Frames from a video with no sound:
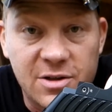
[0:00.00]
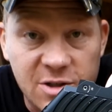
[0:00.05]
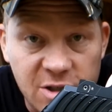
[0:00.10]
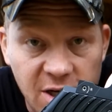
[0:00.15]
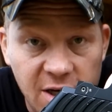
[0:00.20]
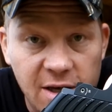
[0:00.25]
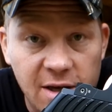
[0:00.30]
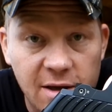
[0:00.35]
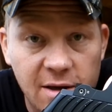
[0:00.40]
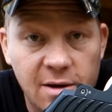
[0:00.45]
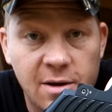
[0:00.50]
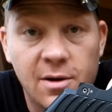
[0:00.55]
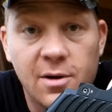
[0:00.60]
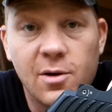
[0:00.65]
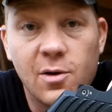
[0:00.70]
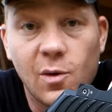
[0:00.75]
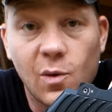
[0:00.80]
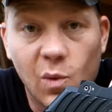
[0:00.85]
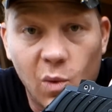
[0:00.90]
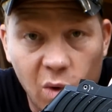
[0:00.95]

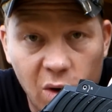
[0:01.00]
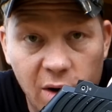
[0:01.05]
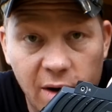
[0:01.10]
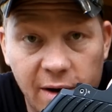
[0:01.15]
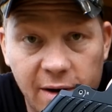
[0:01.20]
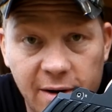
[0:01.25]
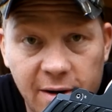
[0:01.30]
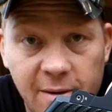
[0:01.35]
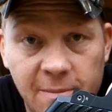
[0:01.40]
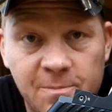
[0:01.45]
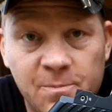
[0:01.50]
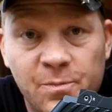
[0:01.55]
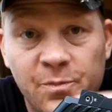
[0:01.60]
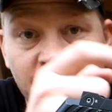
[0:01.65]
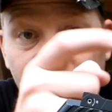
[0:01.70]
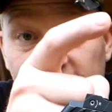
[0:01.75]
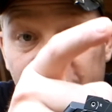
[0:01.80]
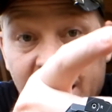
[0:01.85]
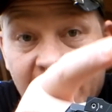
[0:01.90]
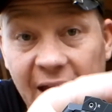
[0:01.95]
DVG-1,
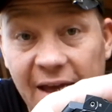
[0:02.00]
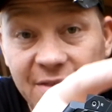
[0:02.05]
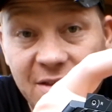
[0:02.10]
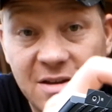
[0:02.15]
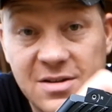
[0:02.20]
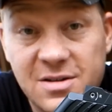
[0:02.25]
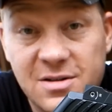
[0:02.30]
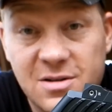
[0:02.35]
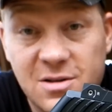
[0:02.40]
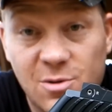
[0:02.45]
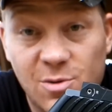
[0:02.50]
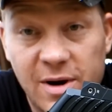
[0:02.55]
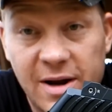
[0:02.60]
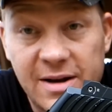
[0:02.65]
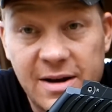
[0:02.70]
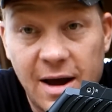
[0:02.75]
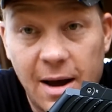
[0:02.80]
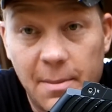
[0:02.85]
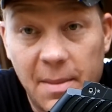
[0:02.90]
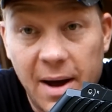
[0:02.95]
and this is the
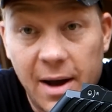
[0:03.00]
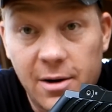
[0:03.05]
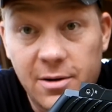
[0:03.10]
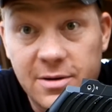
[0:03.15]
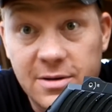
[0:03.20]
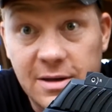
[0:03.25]
red dot model.